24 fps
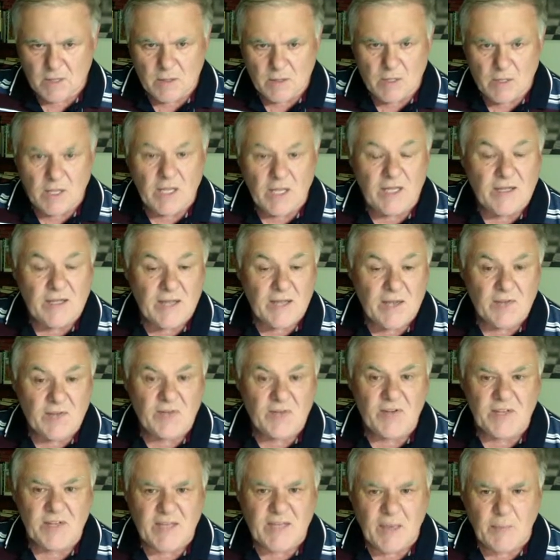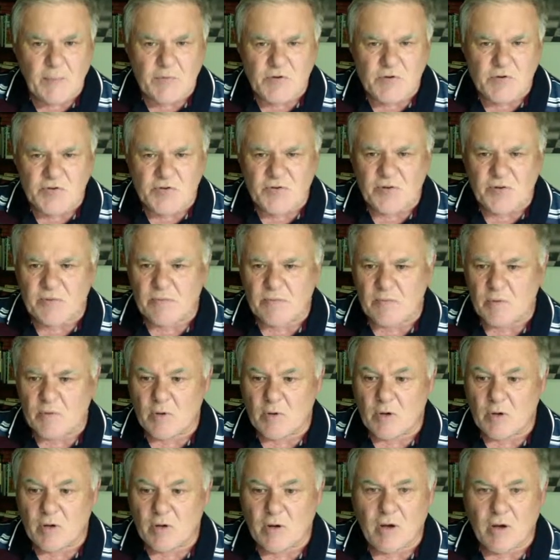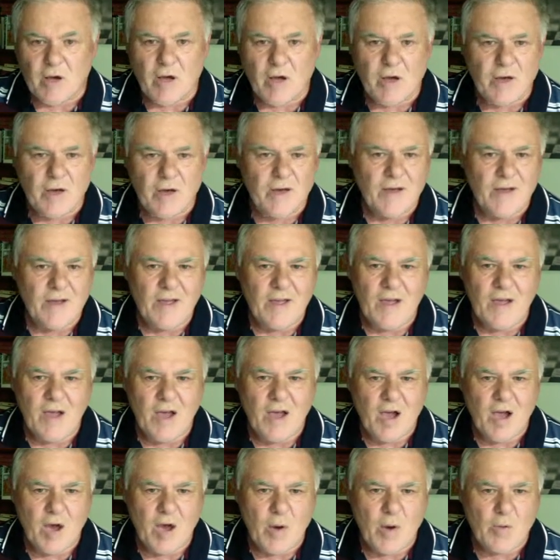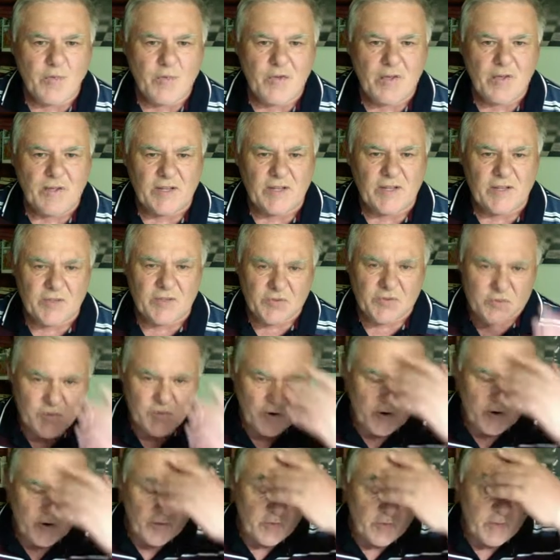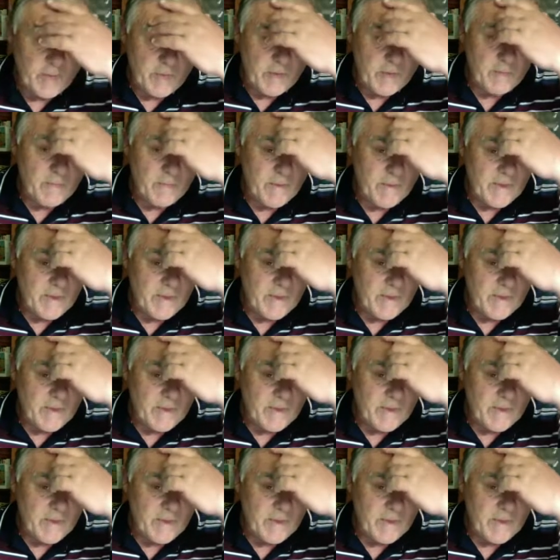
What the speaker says: He captures it. I was only just trying to remember